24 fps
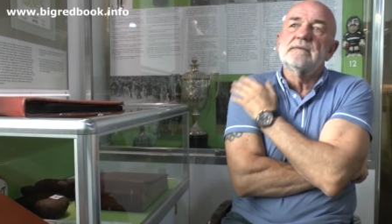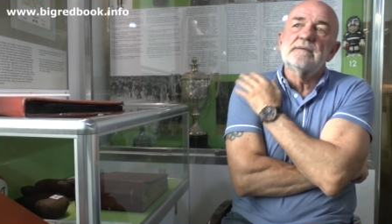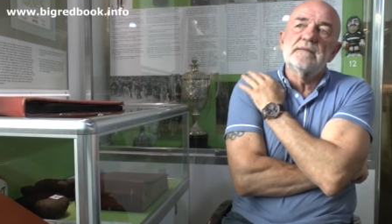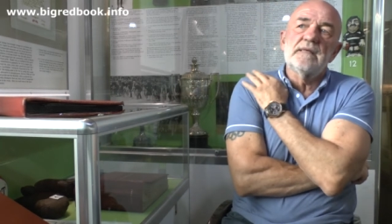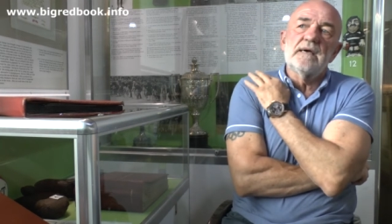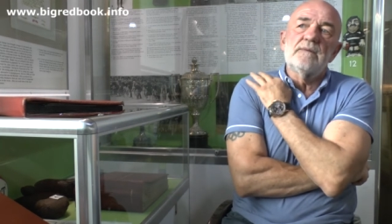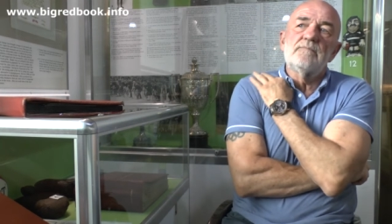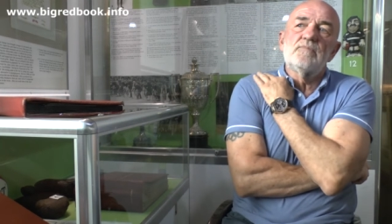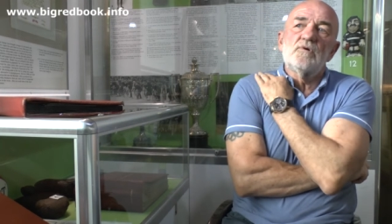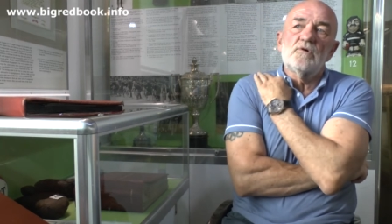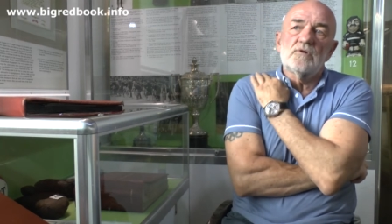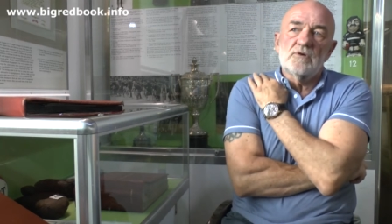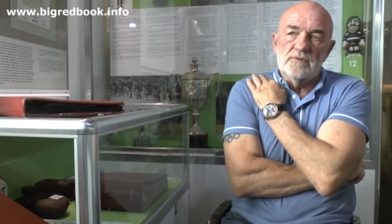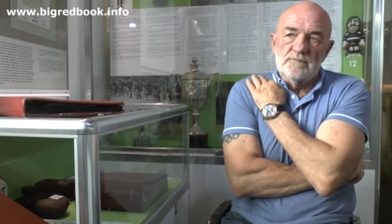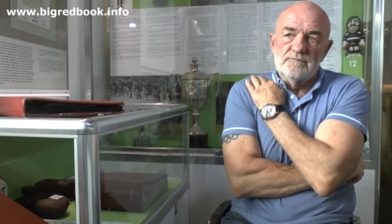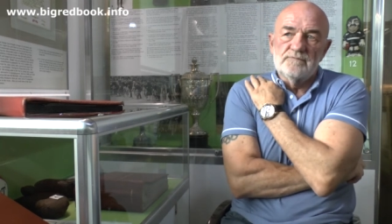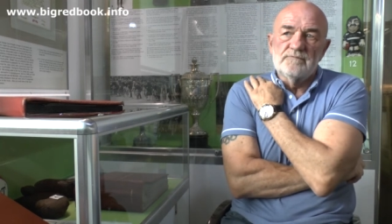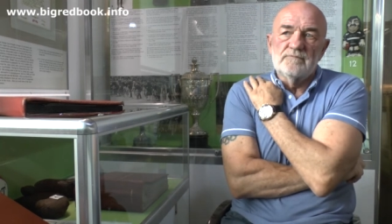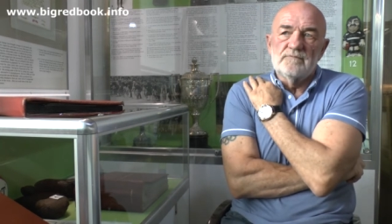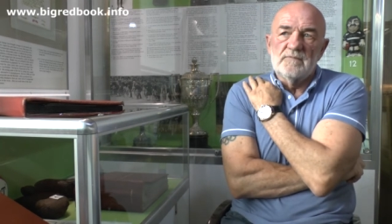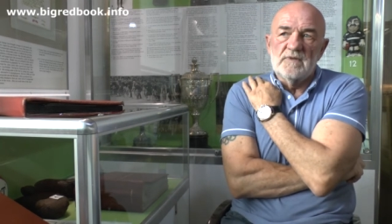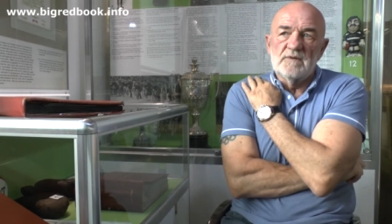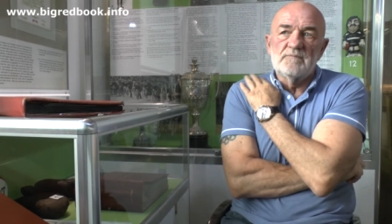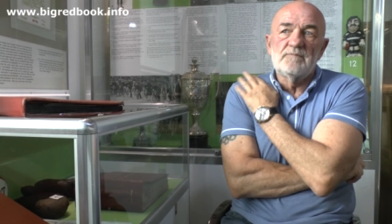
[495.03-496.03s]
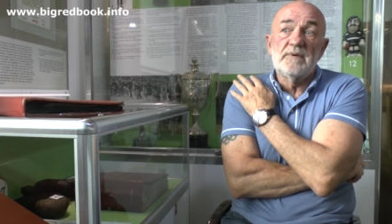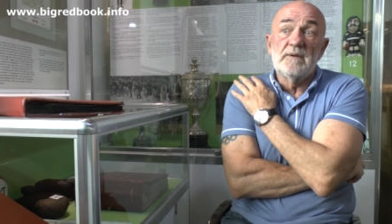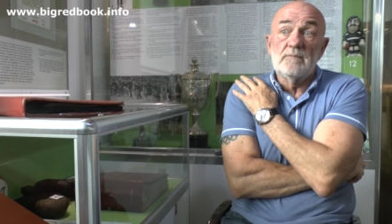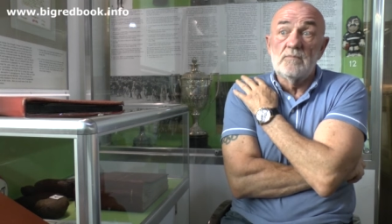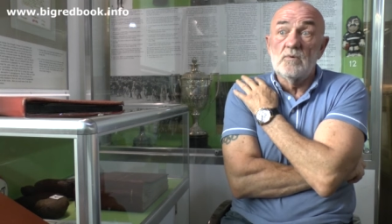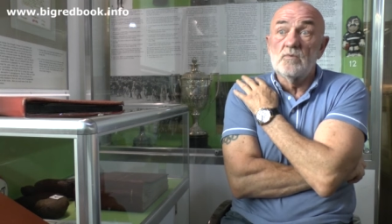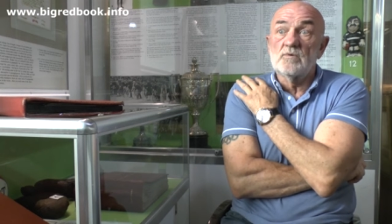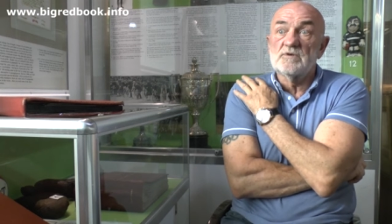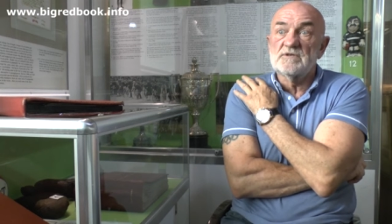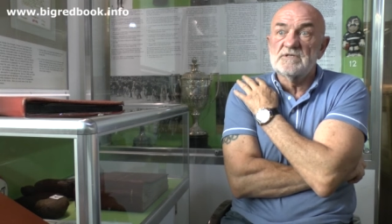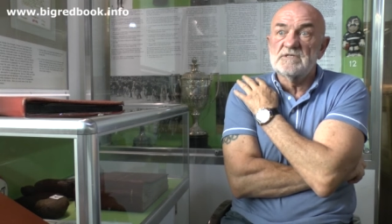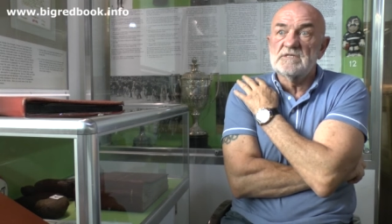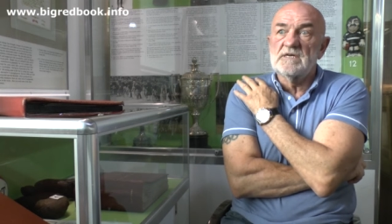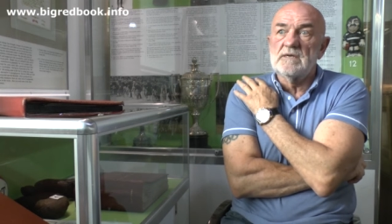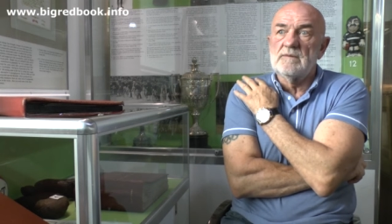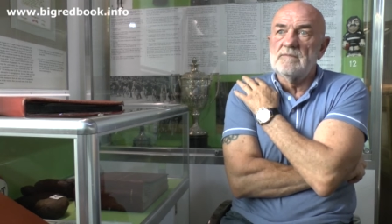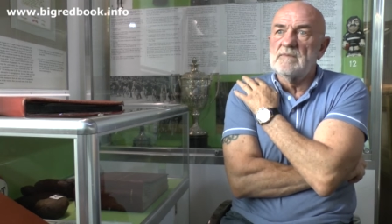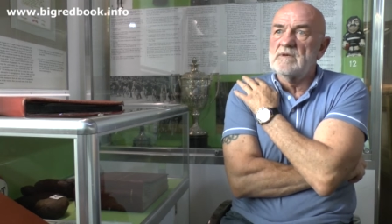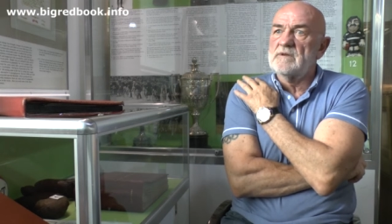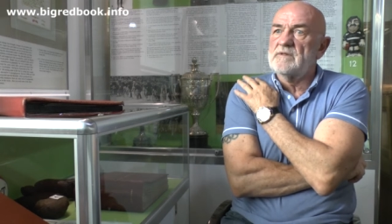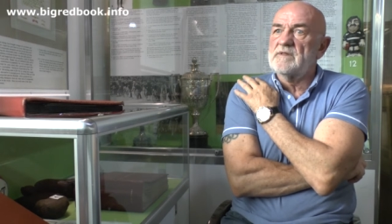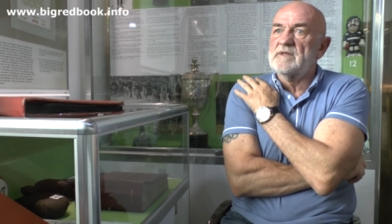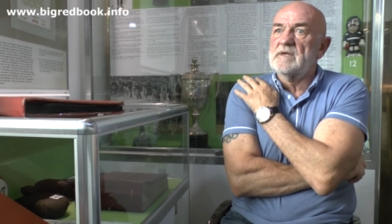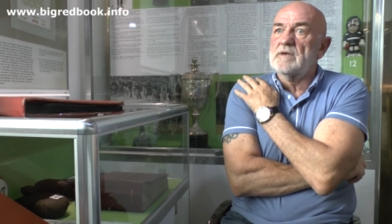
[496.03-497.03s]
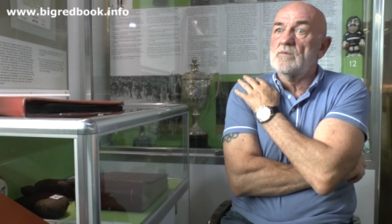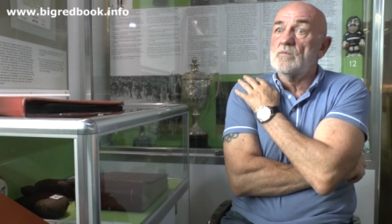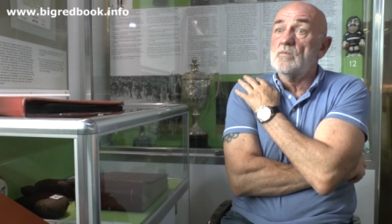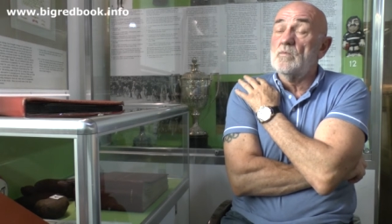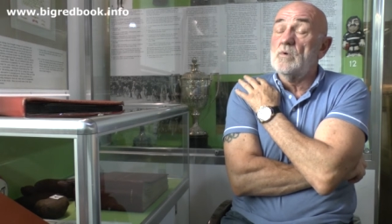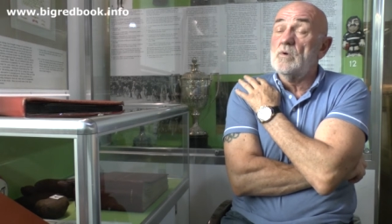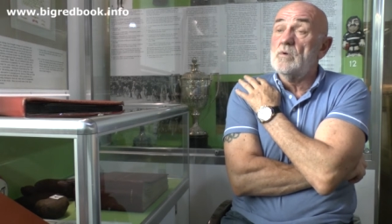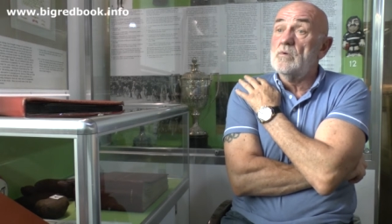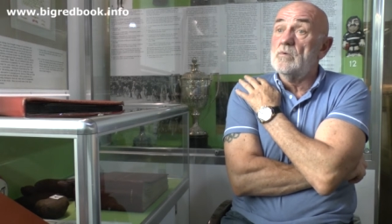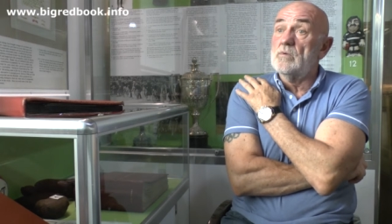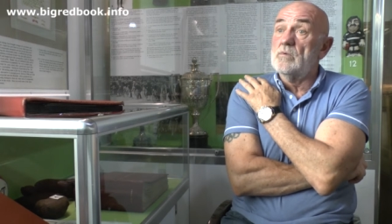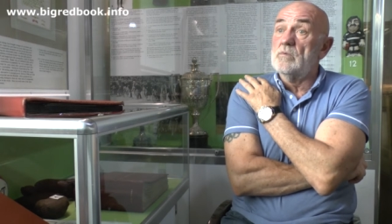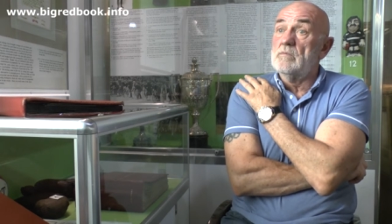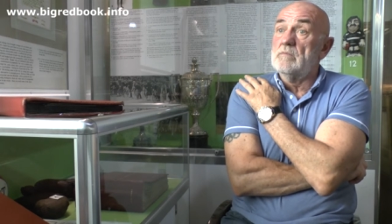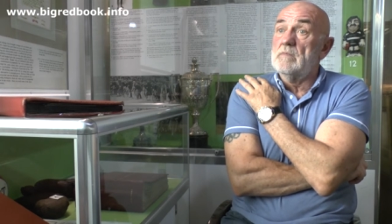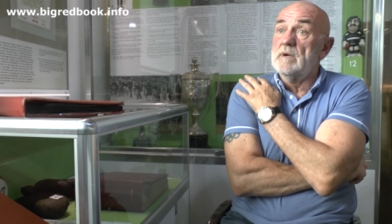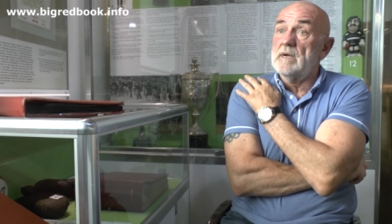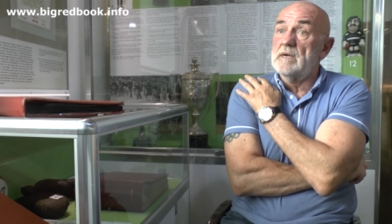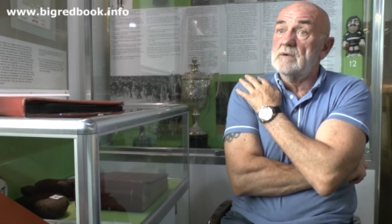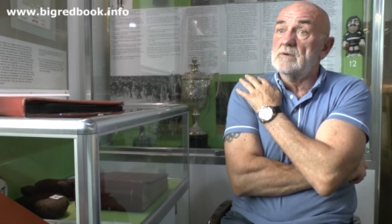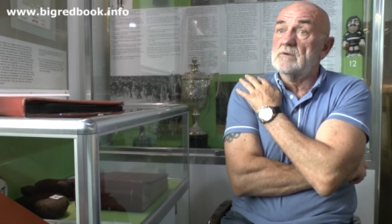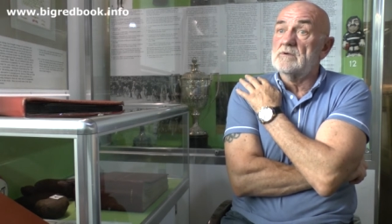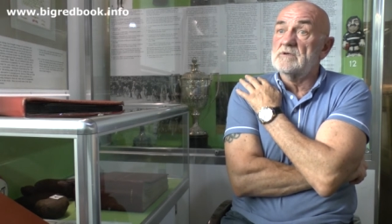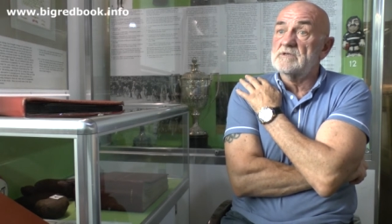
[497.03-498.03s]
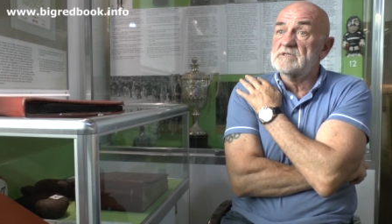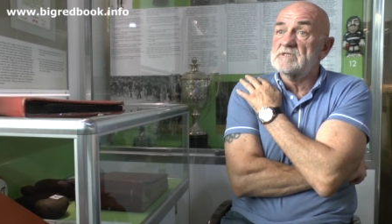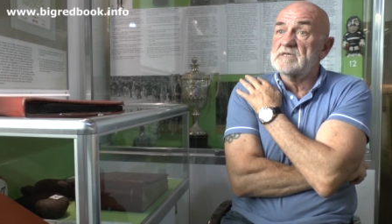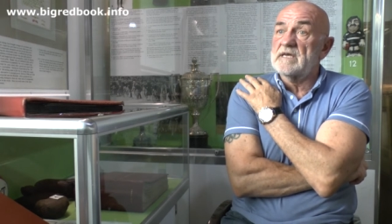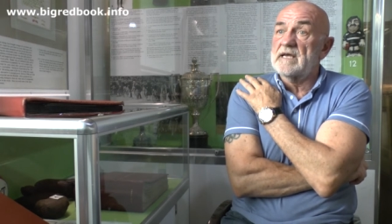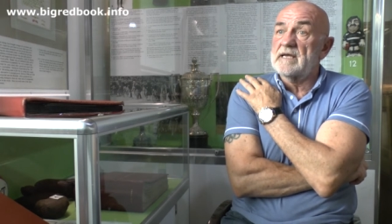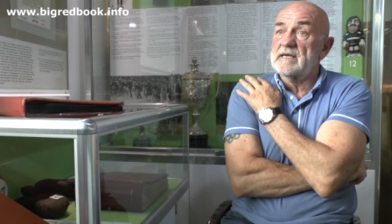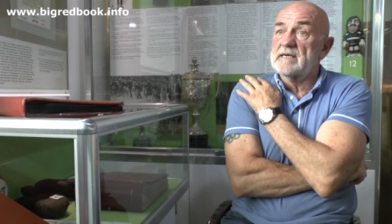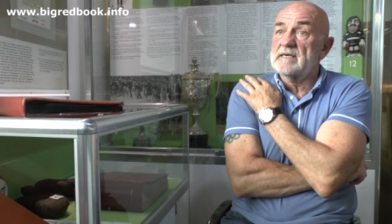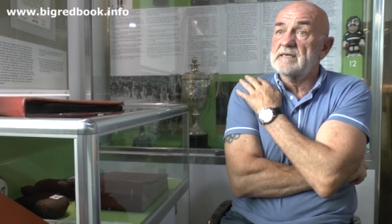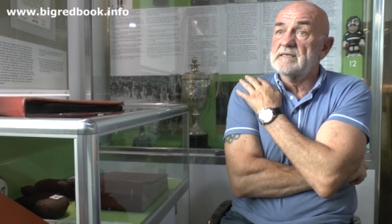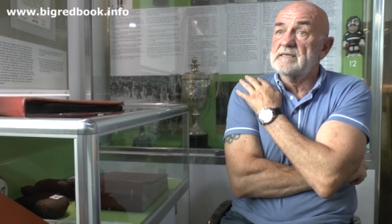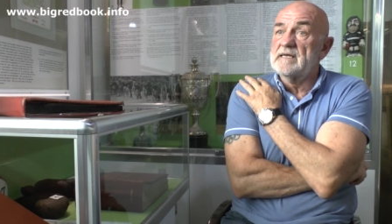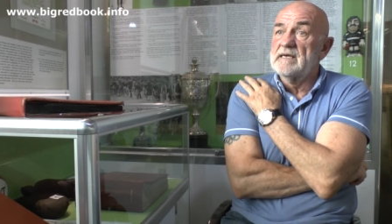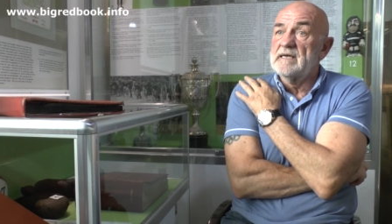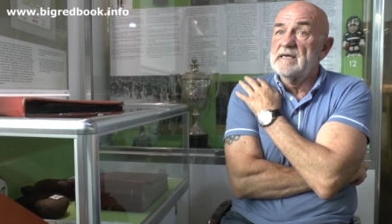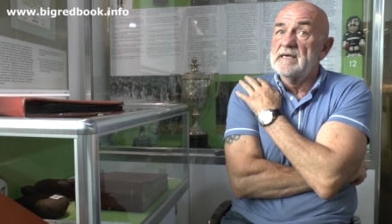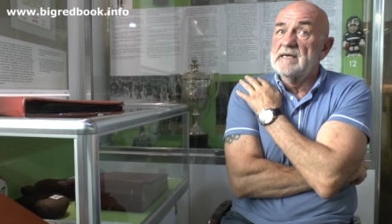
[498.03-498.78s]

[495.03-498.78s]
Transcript: that book that people want to see him and think, whoa, hang on a second.